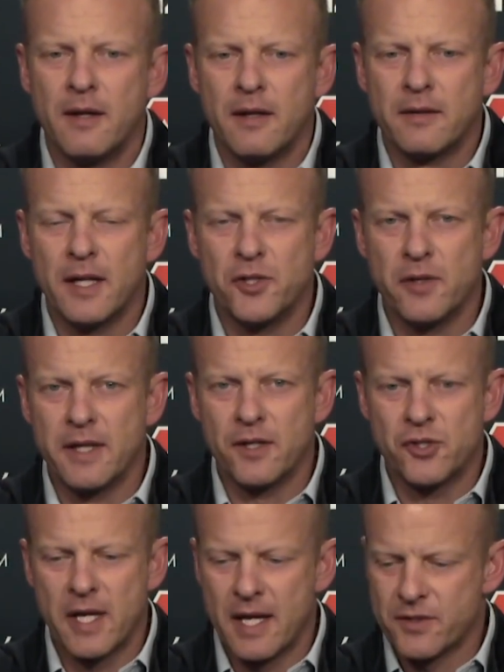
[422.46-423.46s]
that you get a
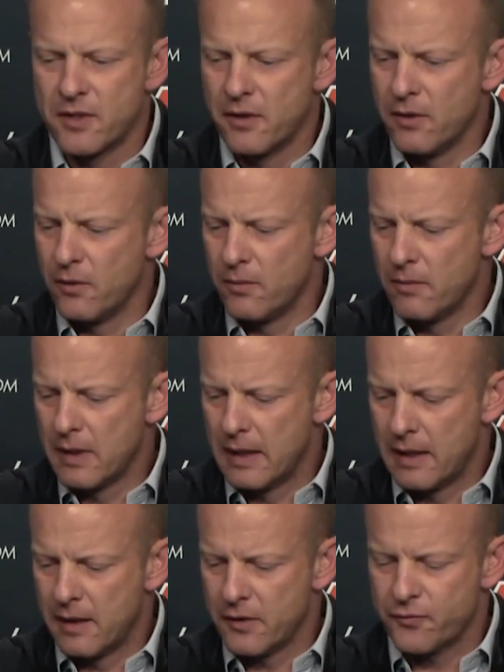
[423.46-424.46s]
chance to do.
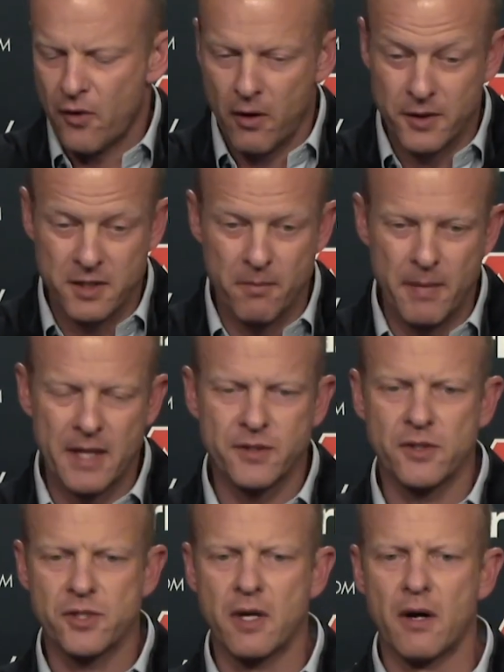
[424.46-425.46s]
As far as the
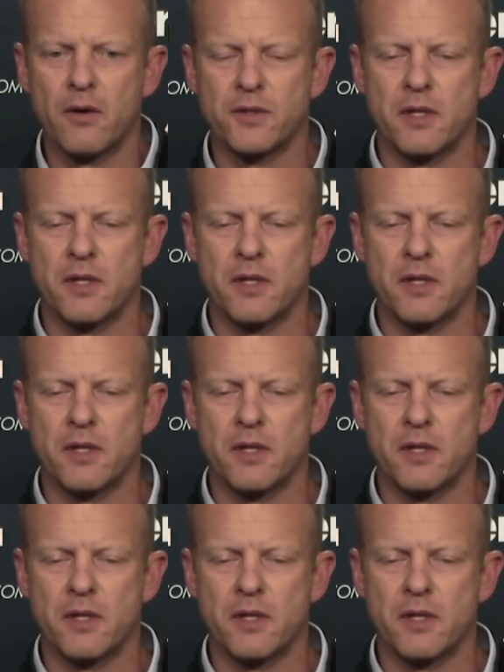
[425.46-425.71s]
message goes,